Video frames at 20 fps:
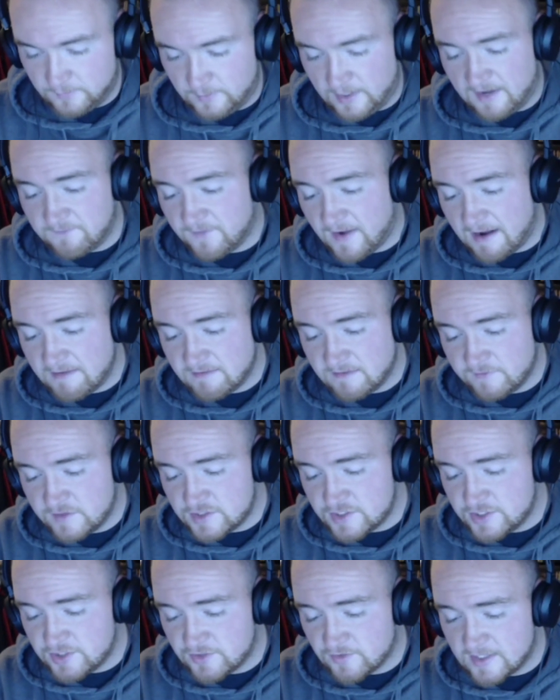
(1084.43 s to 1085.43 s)
We had 5
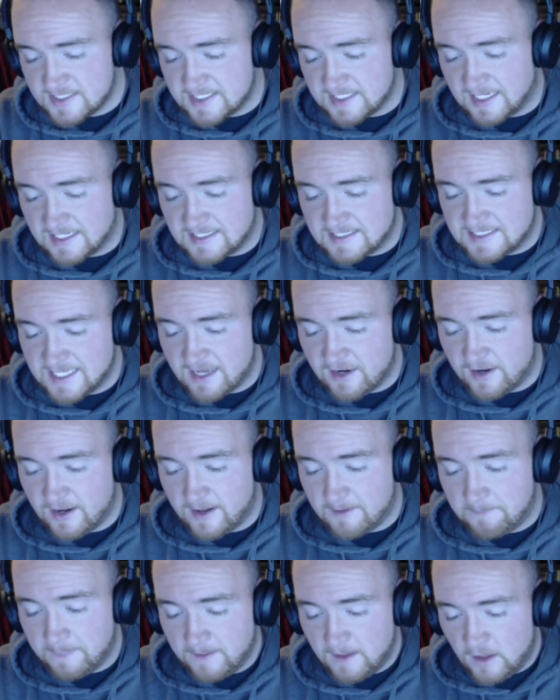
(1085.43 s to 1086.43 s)
divisions racing on
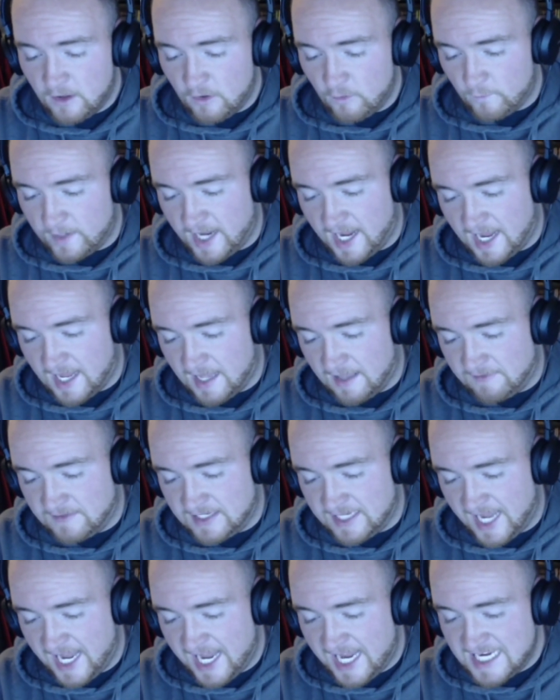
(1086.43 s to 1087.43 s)
Saturday. We had
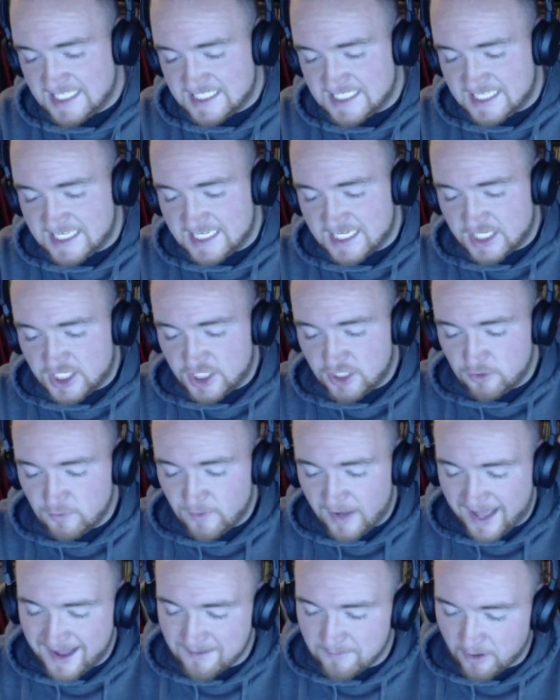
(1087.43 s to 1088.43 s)
the
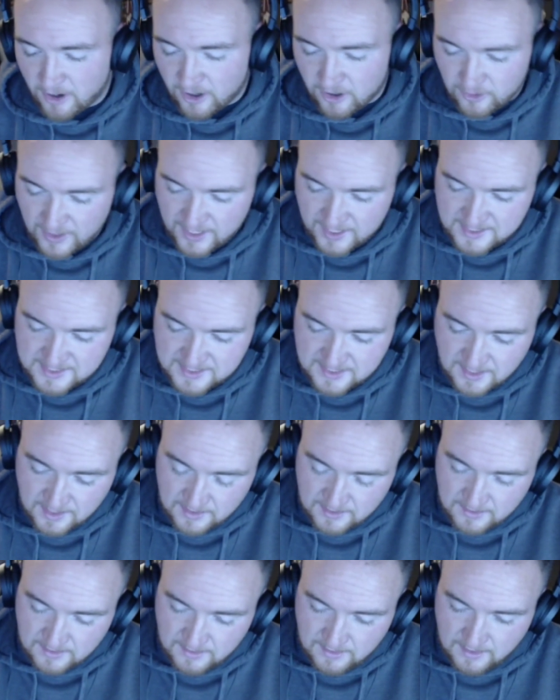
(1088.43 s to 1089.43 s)
ATQ
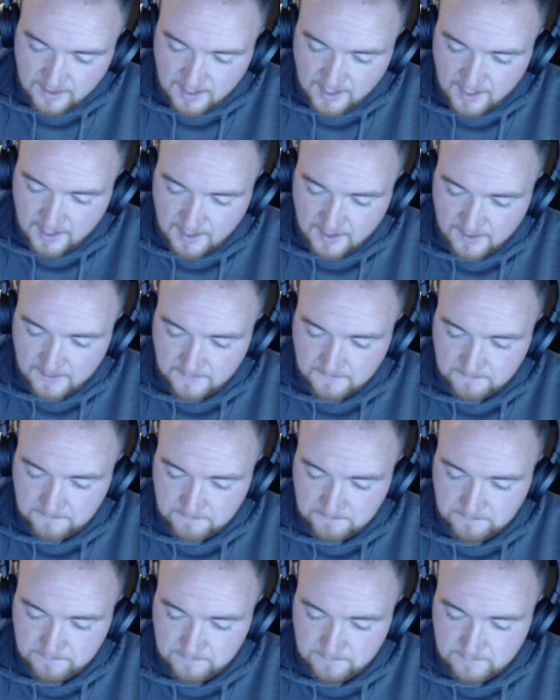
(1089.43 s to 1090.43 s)

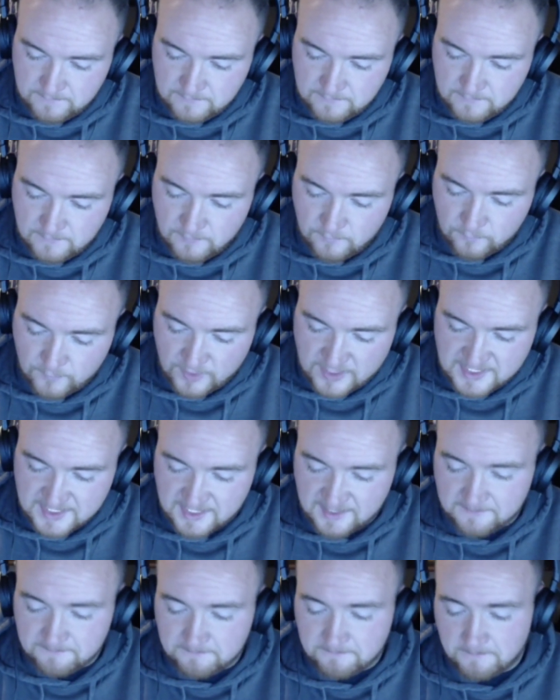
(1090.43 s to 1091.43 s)
MRA
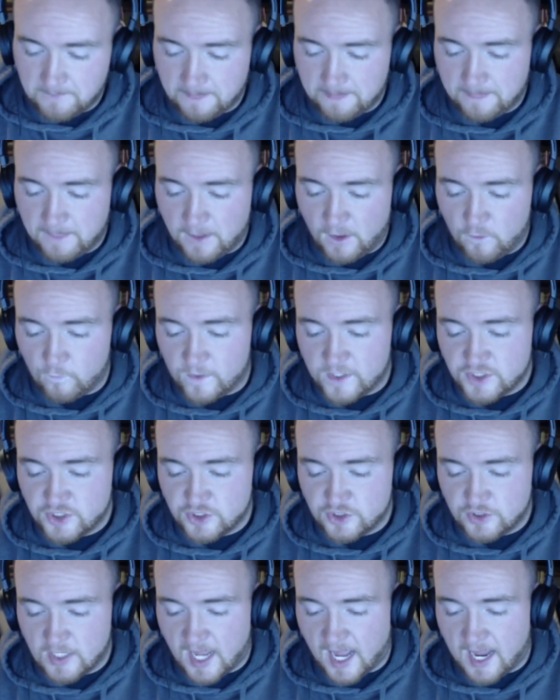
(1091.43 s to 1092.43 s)
racing,
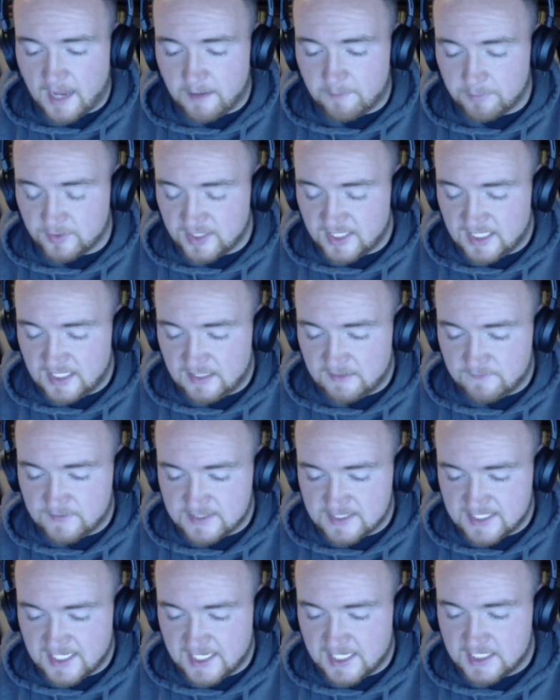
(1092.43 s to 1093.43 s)
which I believe
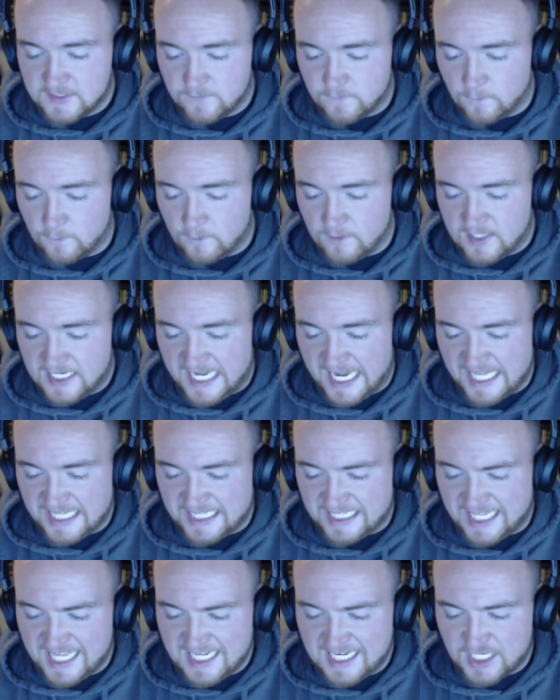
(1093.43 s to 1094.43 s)
stands for the
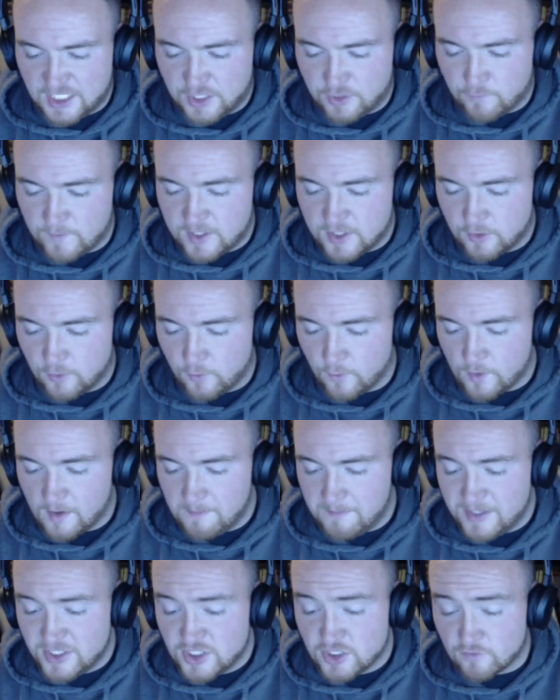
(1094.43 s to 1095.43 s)
Atlantic 3/4
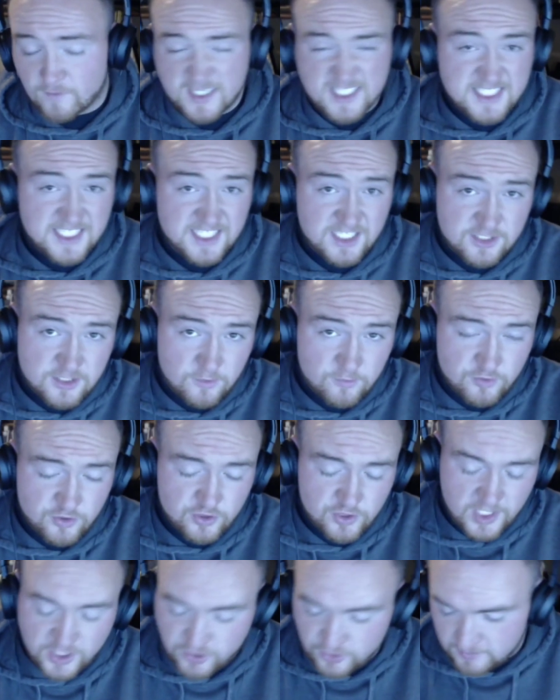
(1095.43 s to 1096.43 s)
Midget Racing
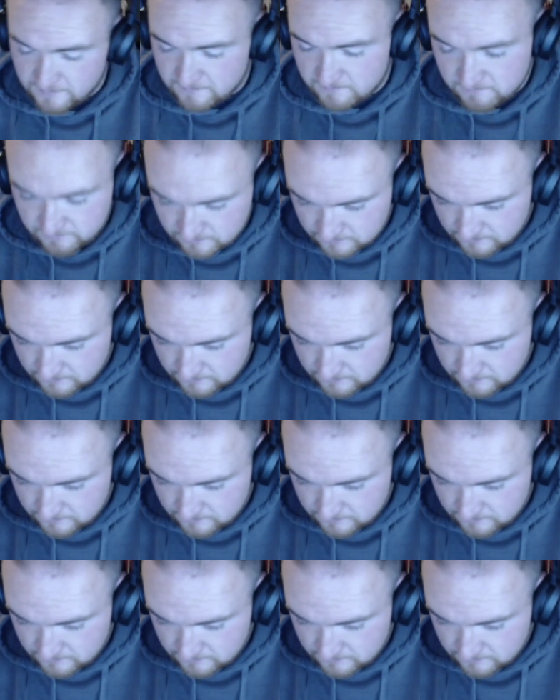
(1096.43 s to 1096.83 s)
Association.